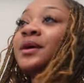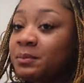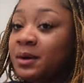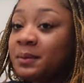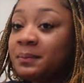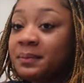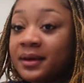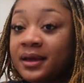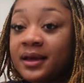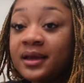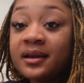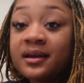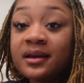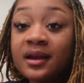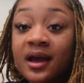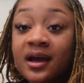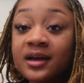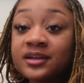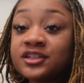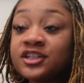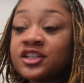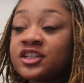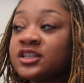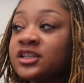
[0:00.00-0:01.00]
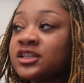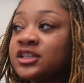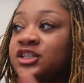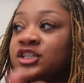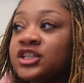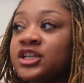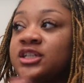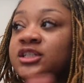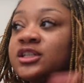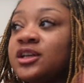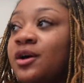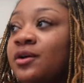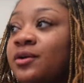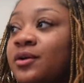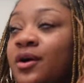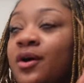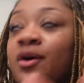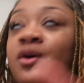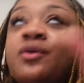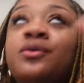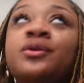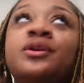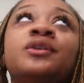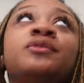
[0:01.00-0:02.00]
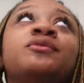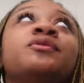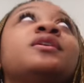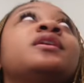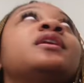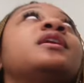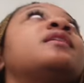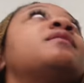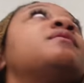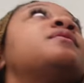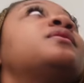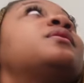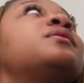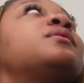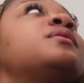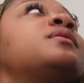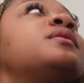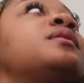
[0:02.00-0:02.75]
but being nauseous is just on a whole different level.